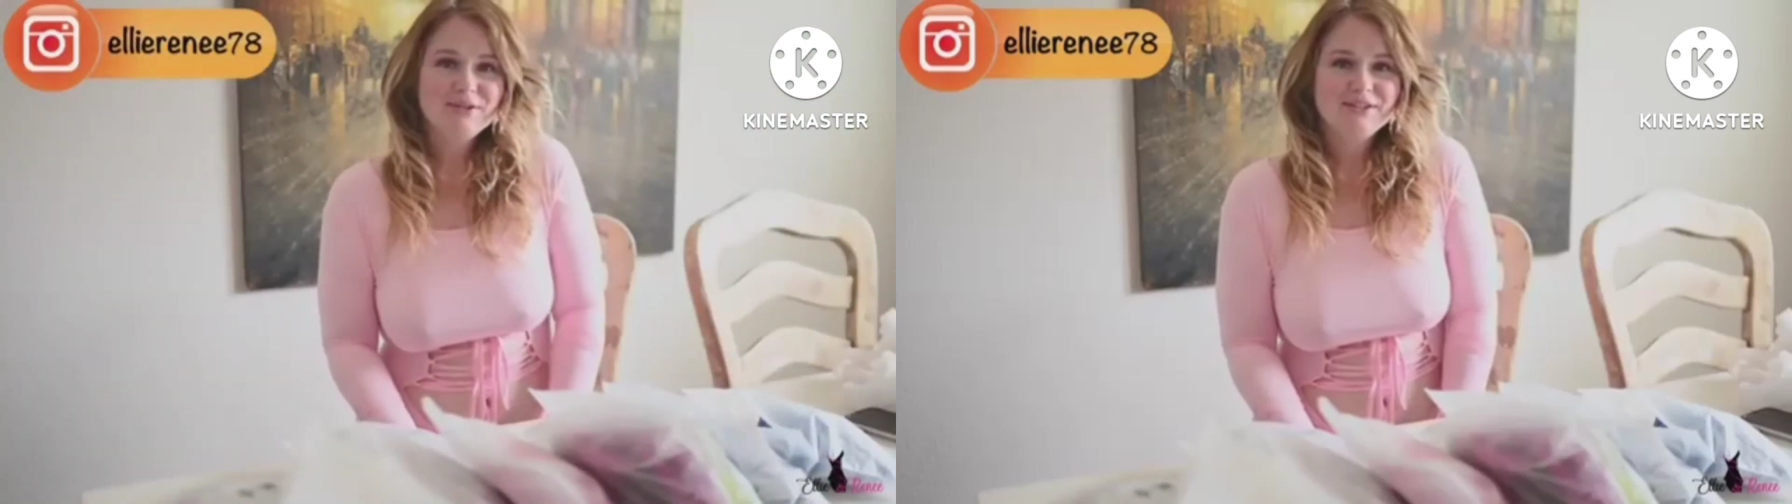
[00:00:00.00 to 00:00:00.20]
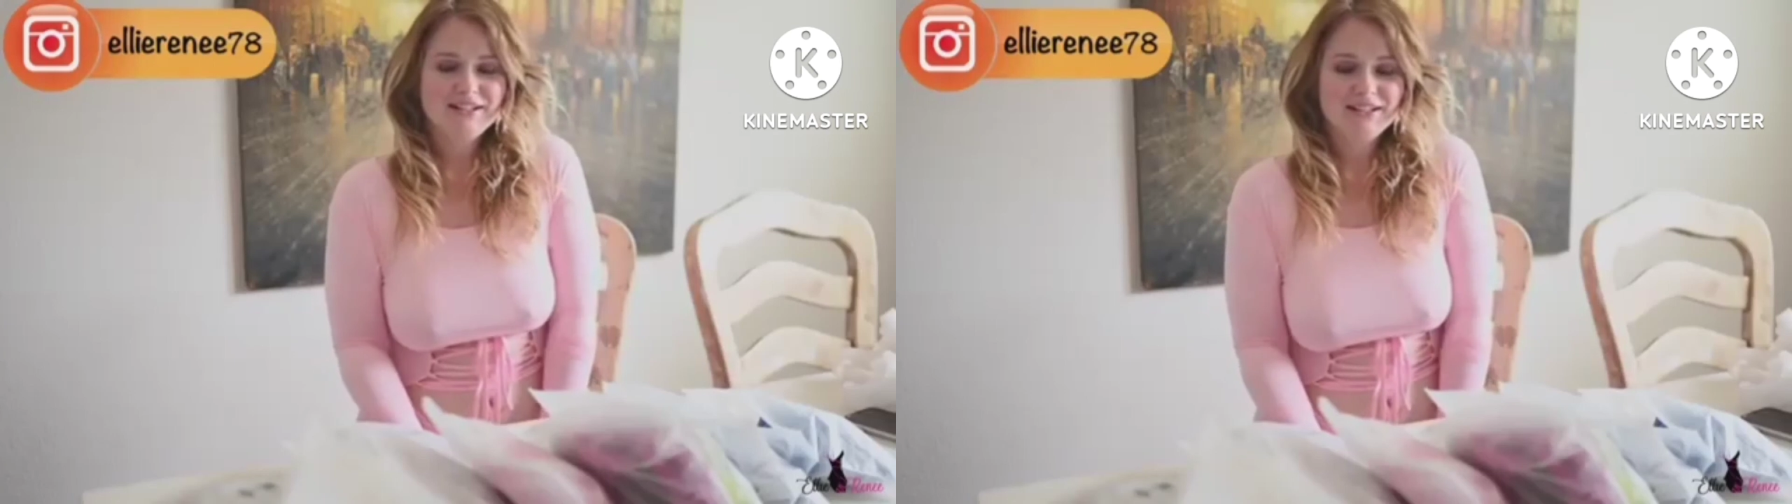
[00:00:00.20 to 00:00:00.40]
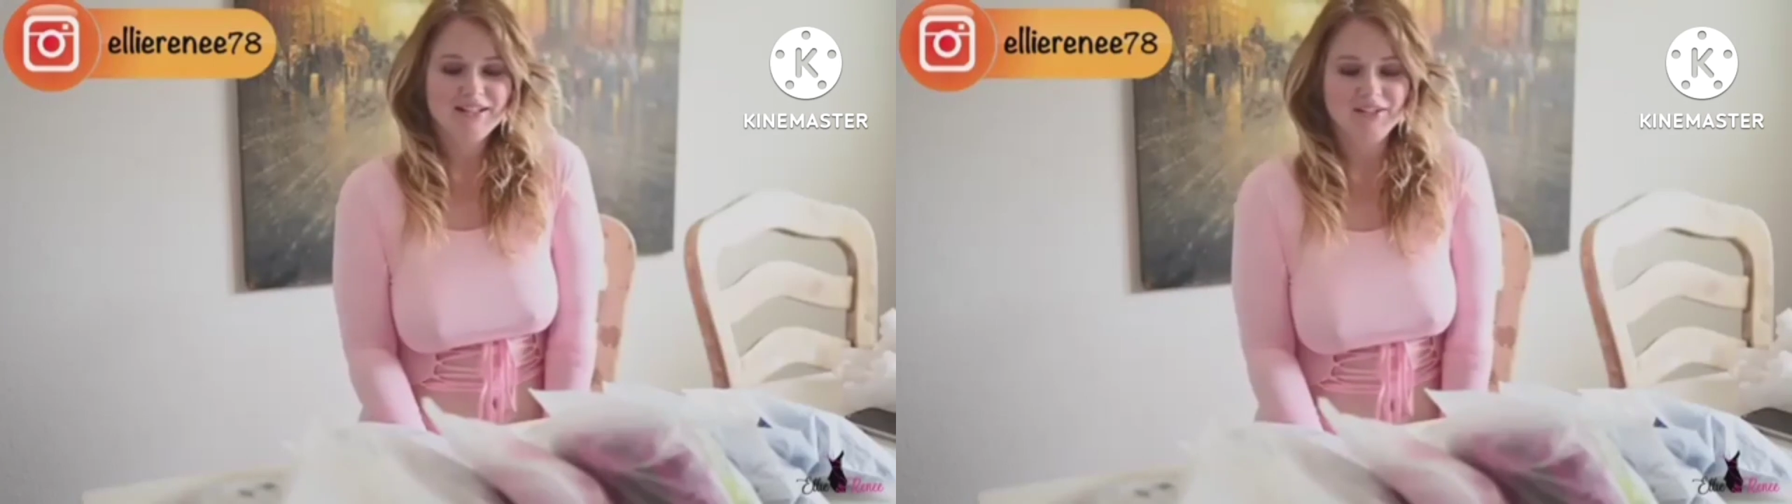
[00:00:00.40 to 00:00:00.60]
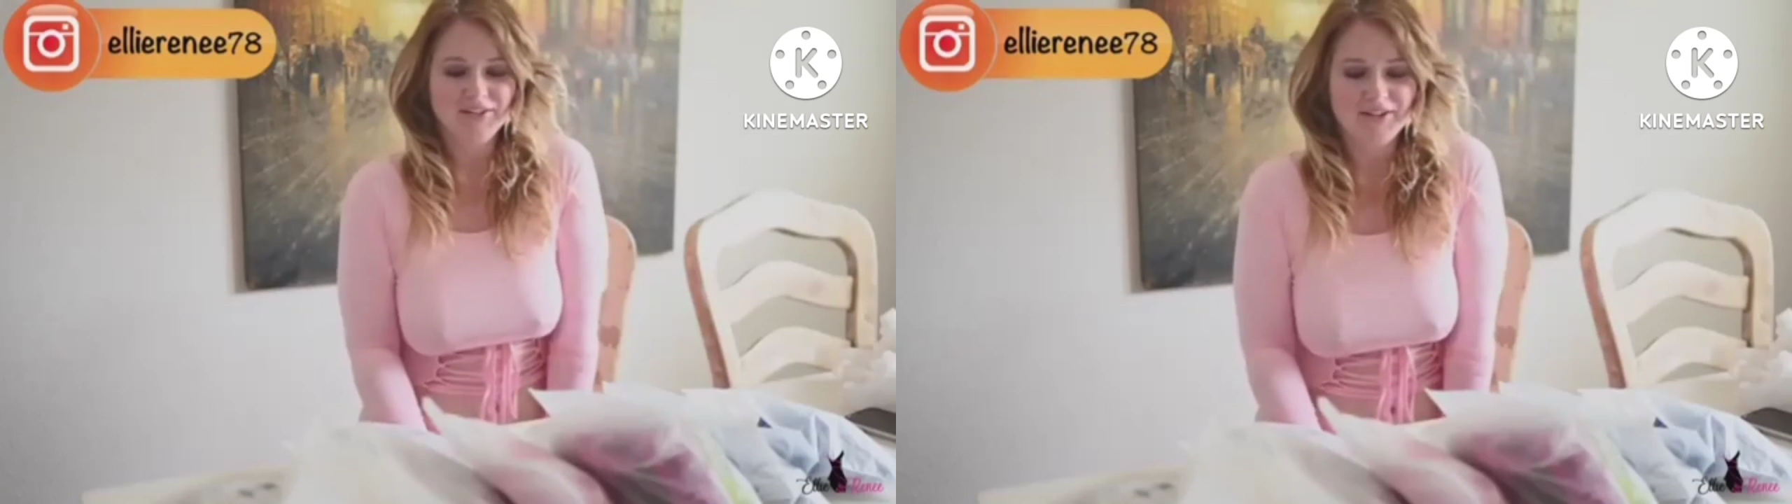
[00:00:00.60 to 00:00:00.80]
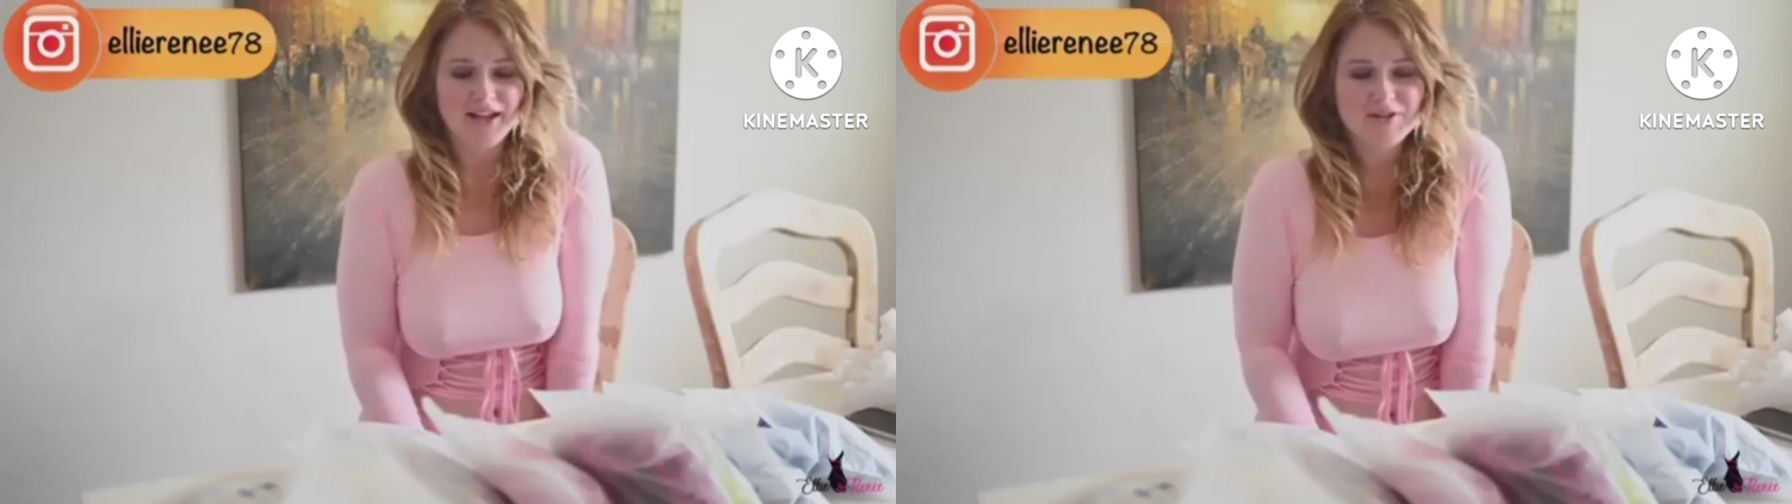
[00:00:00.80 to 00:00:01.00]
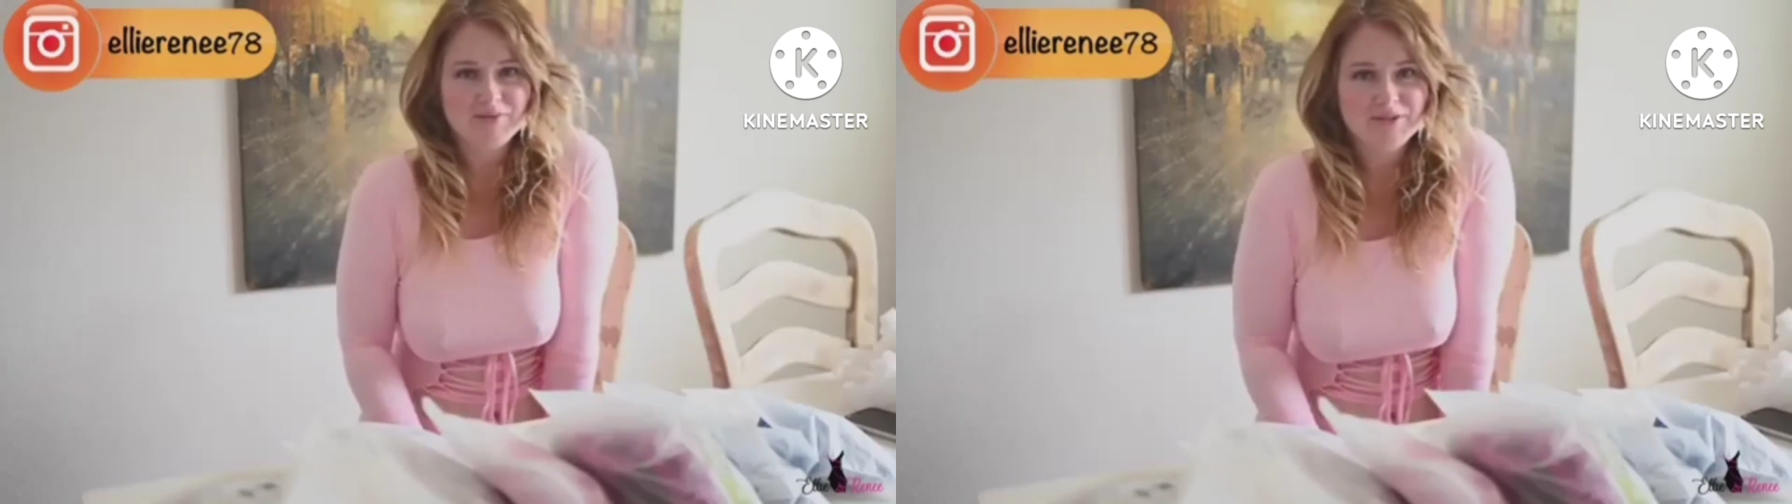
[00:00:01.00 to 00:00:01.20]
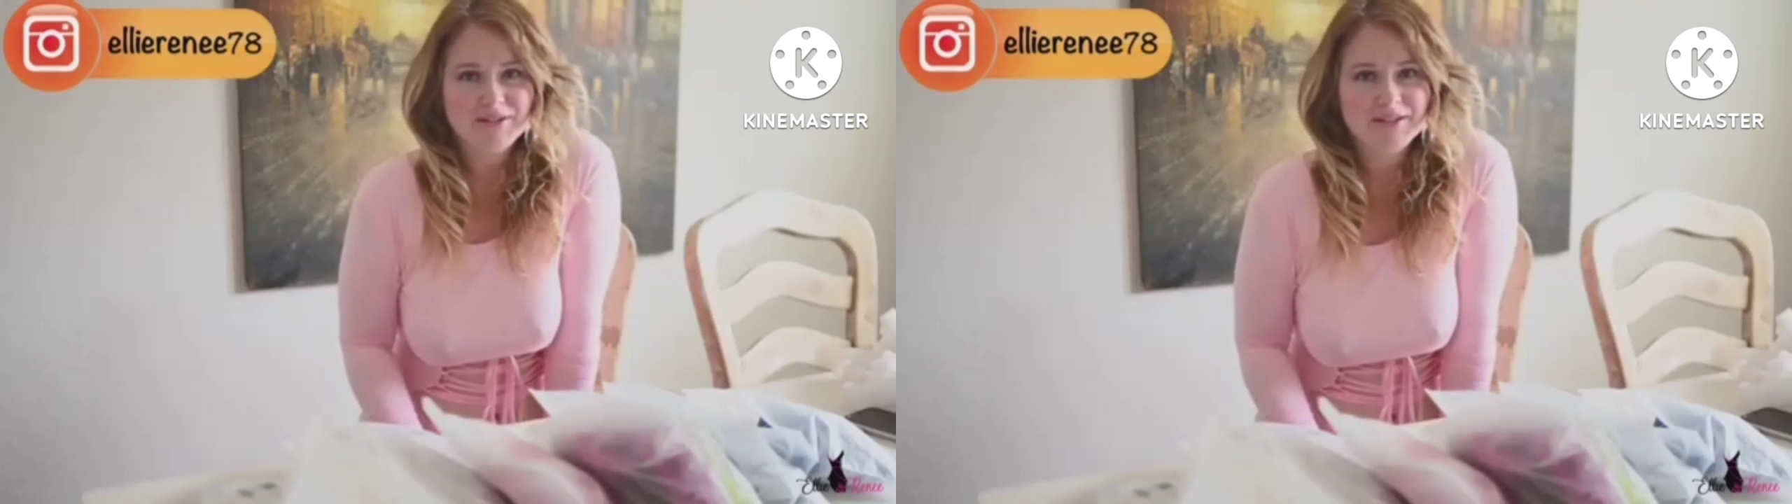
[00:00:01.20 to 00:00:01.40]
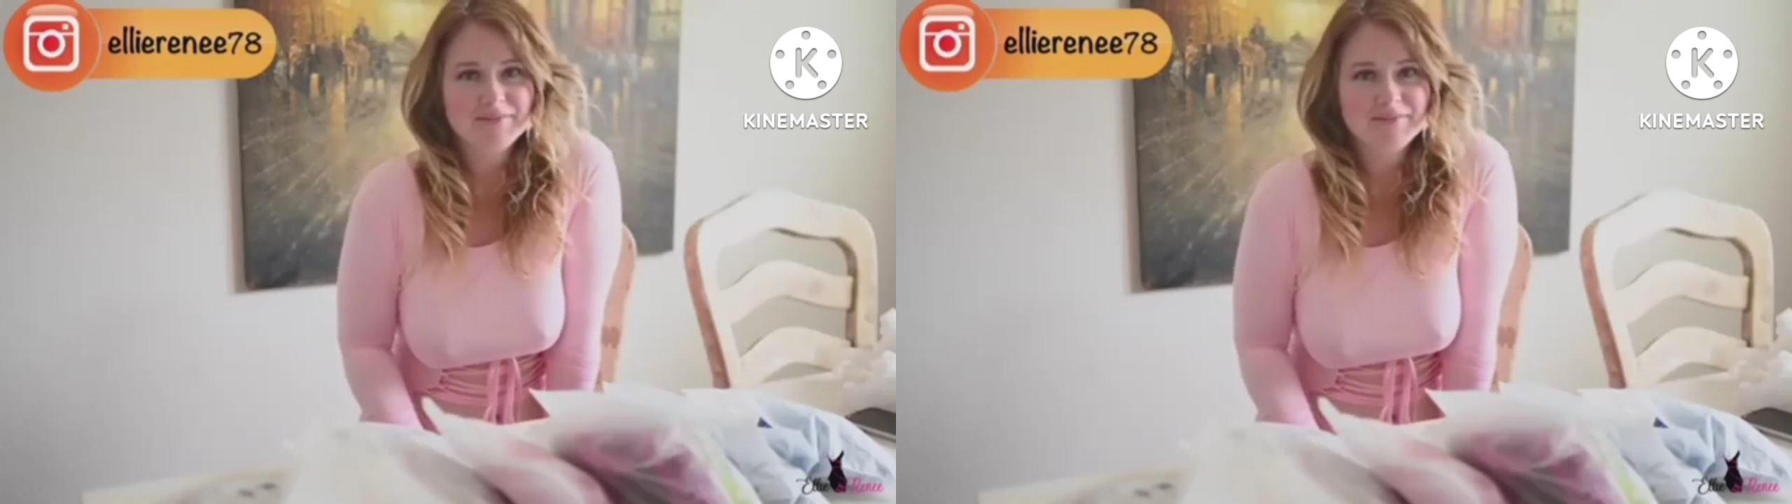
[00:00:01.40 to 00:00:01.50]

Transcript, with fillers: goes over too cheeky